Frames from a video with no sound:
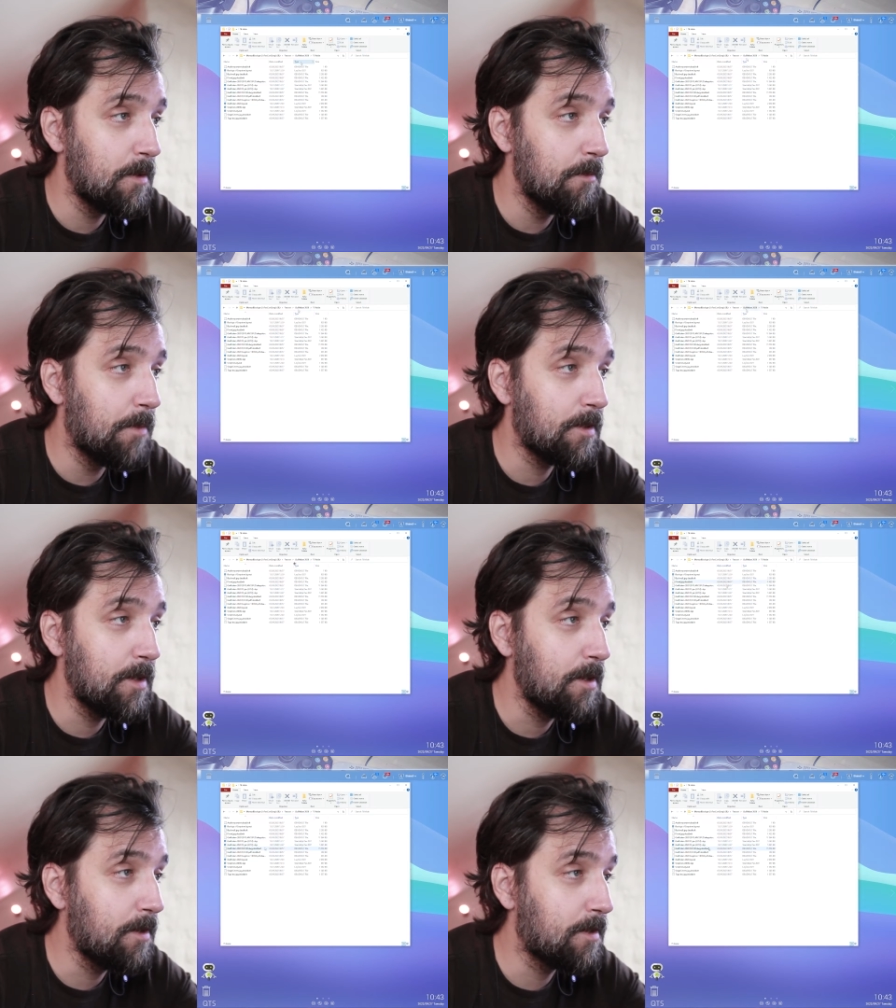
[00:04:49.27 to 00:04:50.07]
But it
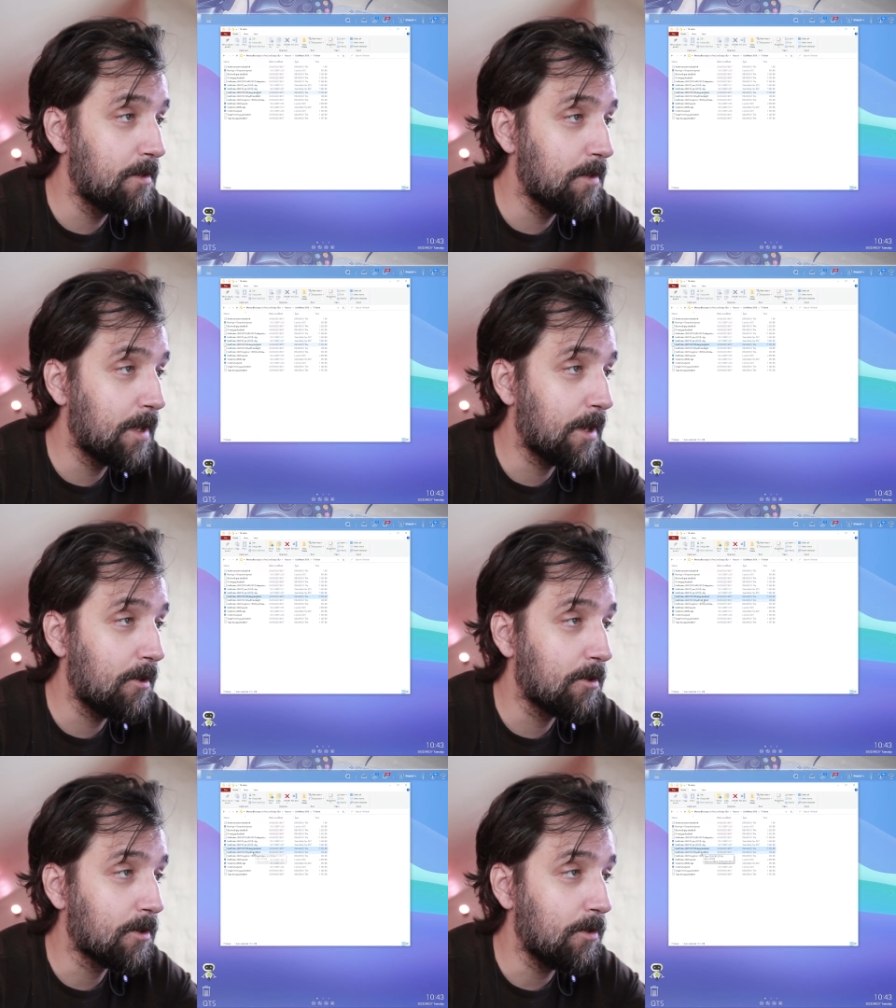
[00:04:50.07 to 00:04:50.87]
did
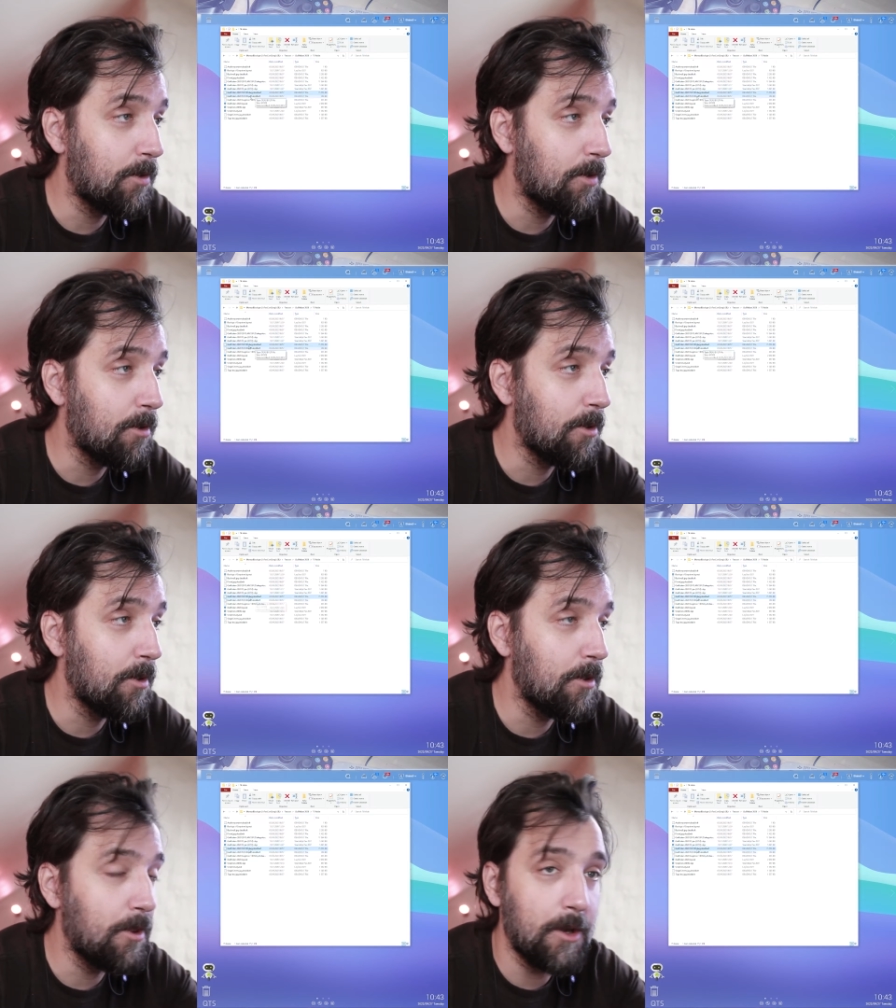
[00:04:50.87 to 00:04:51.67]
deadlock all
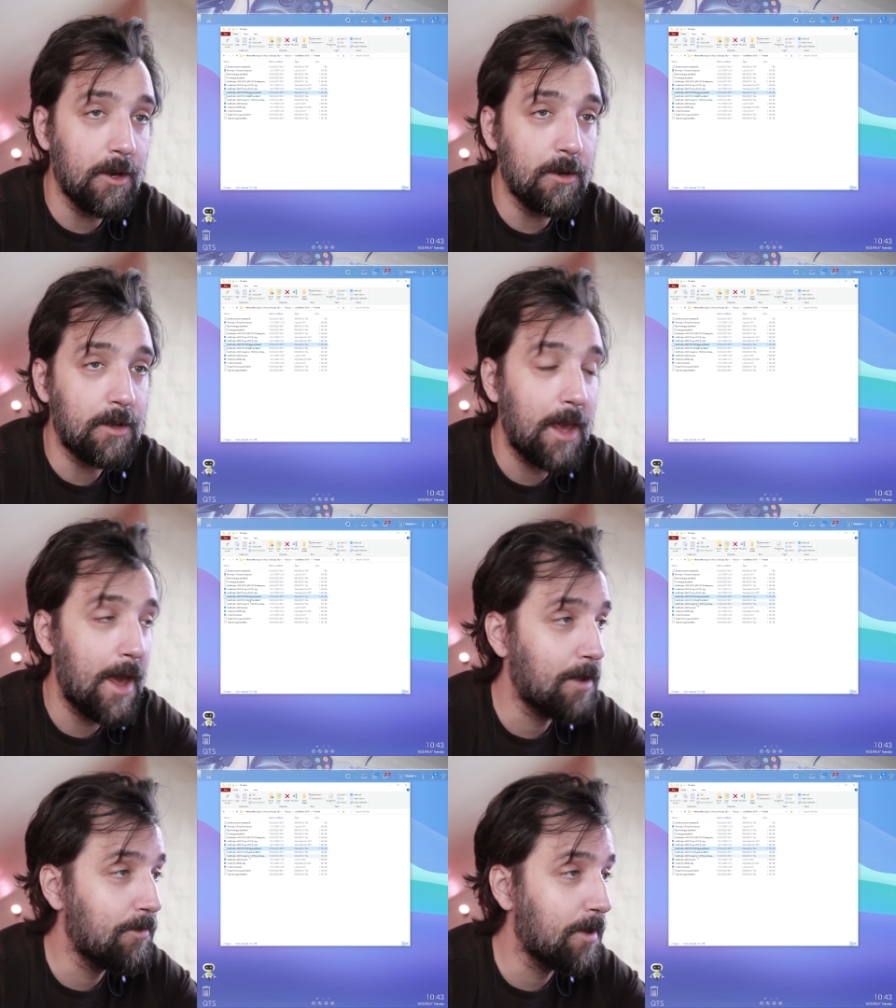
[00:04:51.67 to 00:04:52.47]
the C
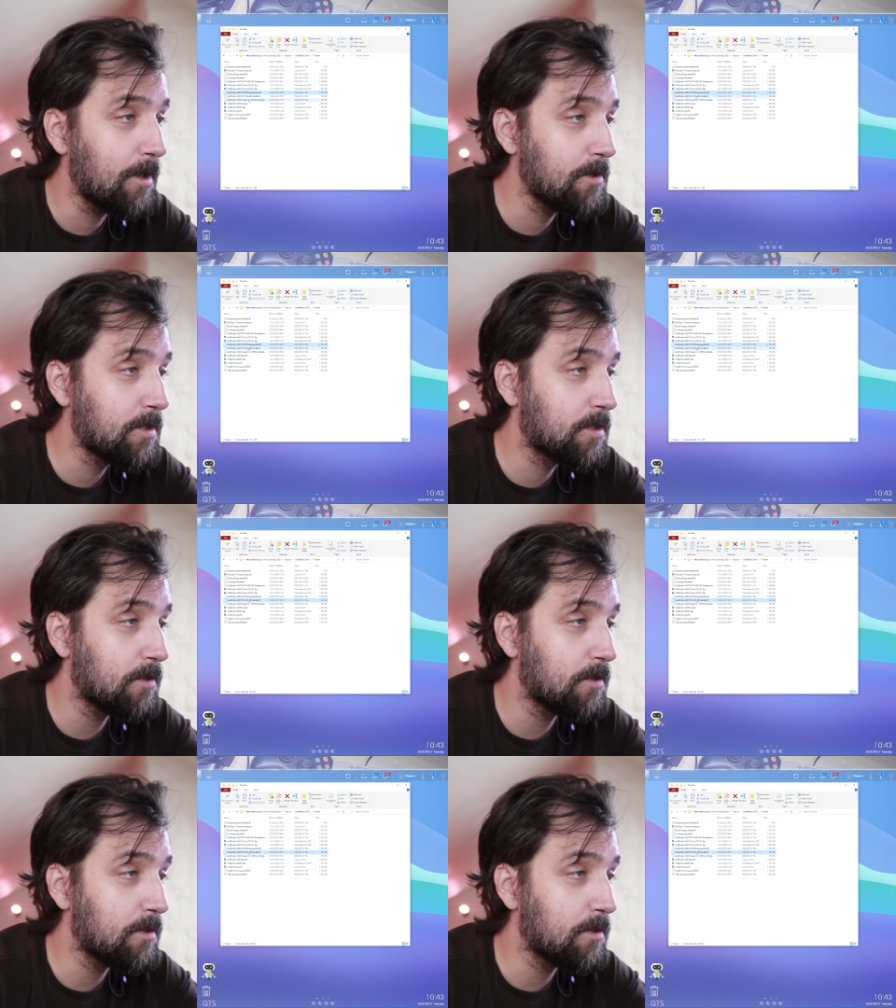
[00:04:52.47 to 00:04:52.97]
A D files,